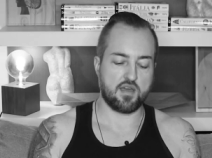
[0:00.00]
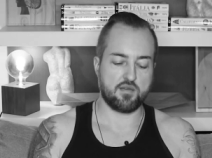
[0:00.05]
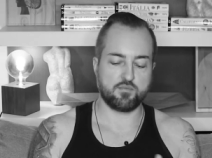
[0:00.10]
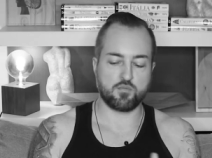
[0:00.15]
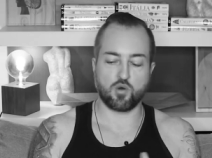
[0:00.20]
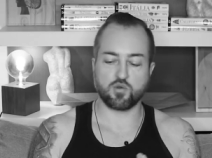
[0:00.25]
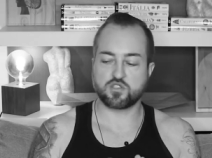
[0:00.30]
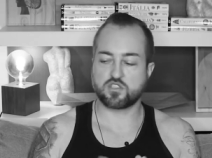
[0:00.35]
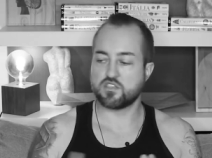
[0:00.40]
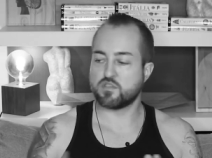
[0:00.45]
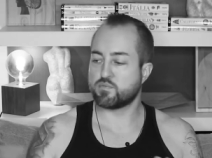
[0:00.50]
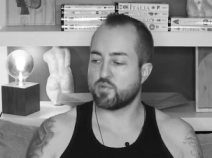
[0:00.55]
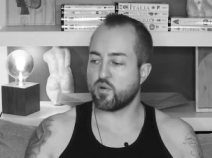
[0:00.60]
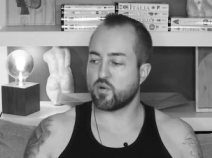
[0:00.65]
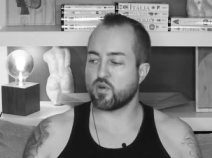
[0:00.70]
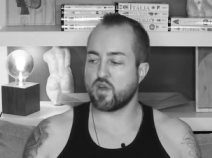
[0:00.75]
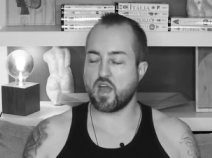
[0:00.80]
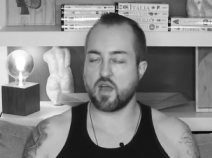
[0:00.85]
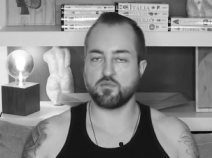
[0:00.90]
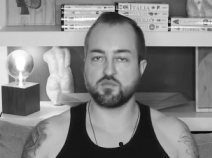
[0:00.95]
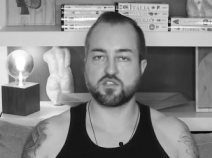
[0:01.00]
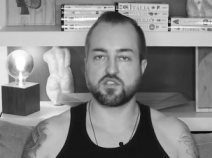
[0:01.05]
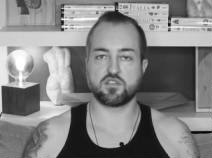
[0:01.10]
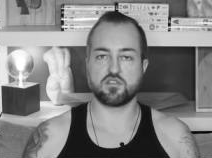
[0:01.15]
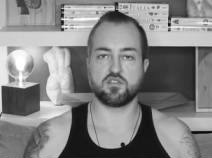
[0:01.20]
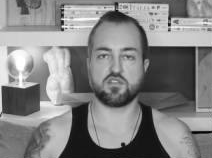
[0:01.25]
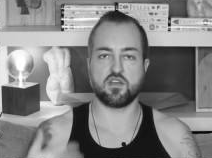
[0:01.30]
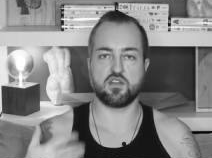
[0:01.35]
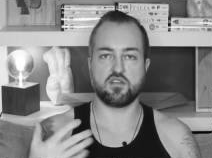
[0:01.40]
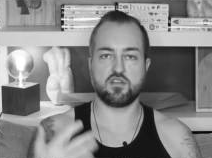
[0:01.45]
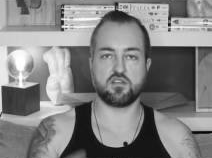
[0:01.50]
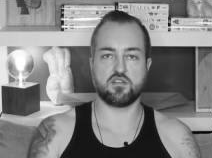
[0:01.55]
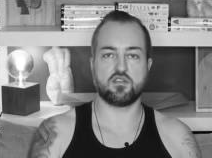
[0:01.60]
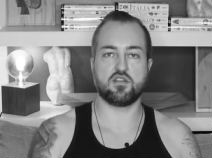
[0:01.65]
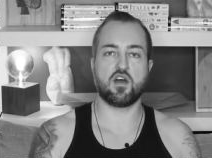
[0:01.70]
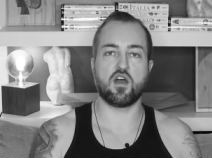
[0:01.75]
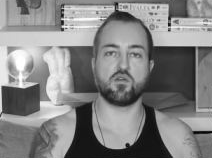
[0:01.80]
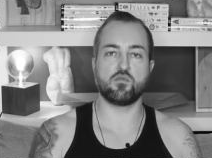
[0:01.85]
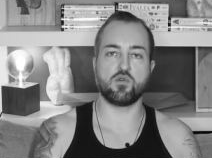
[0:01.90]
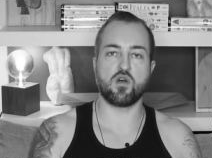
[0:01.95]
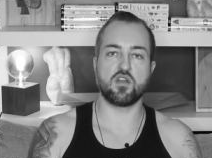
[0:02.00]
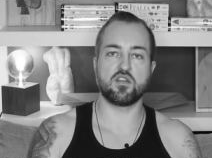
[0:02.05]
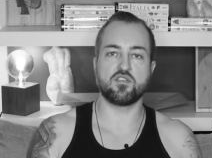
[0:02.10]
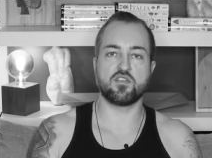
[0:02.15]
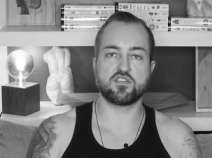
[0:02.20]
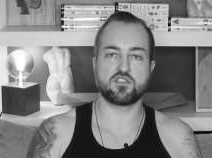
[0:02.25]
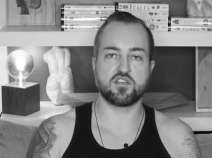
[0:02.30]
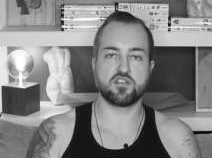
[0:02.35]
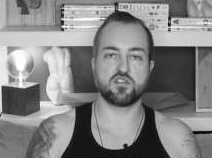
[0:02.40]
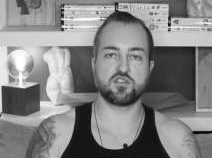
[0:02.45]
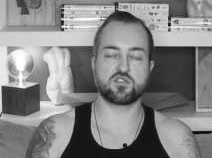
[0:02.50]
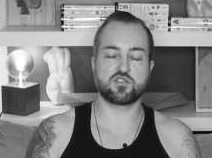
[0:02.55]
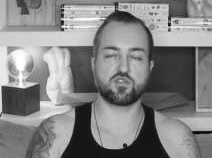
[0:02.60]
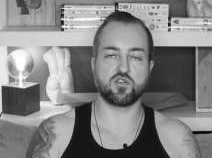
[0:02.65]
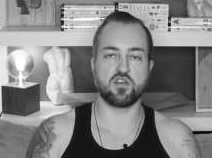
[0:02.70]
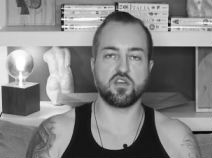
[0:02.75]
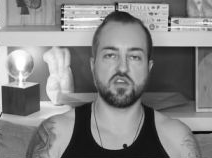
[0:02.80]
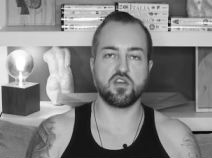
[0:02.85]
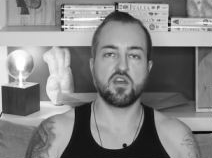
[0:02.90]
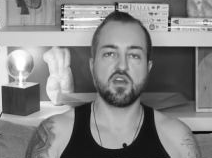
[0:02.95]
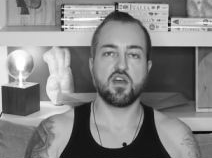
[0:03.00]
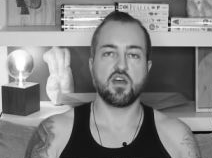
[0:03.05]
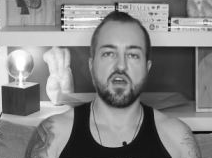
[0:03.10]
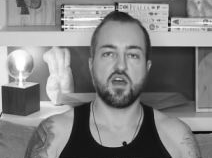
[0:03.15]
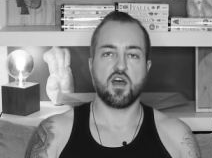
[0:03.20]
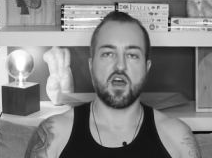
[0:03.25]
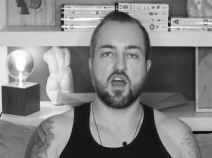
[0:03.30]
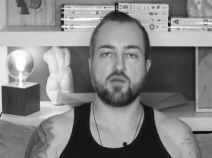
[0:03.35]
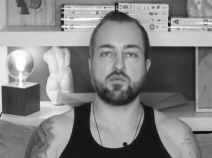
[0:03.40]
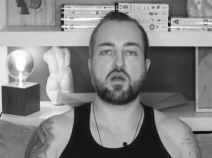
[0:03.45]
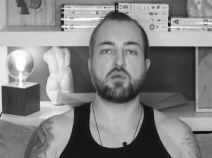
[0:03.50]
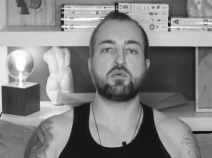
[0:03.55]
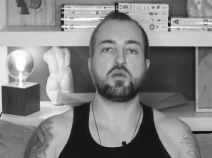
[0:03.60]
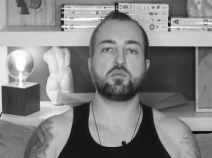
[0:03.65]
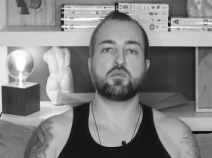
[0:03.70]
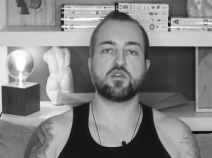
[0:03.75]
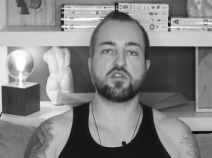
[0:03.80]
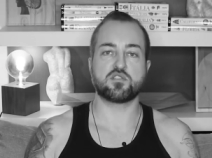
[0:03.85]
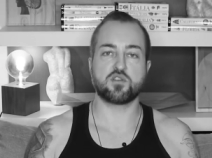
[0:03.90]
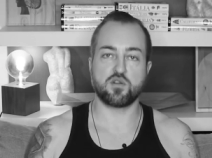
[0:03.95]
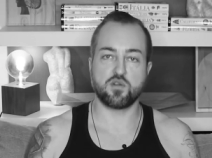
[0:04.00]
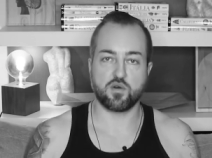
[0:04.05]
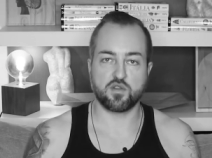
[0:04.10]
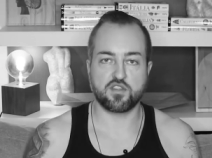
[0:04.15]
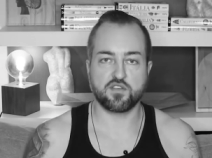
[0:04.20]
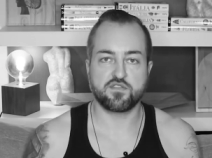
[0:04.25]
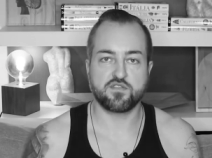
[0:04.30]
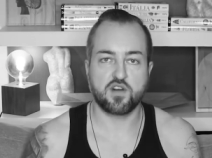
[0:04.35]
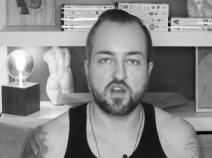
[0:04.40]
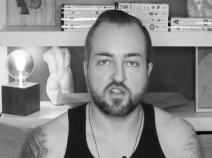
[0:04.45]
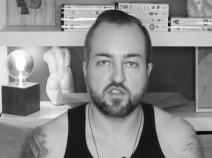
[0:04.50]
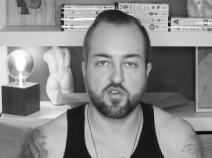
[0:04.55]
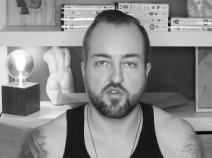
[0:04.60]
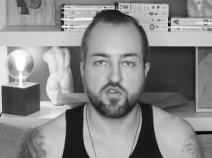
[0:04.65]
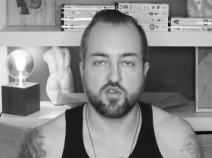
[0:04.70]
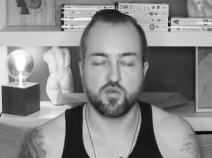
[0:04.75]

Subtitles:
Most of the programs that are run in this industry are by people that don't know what the fuck they're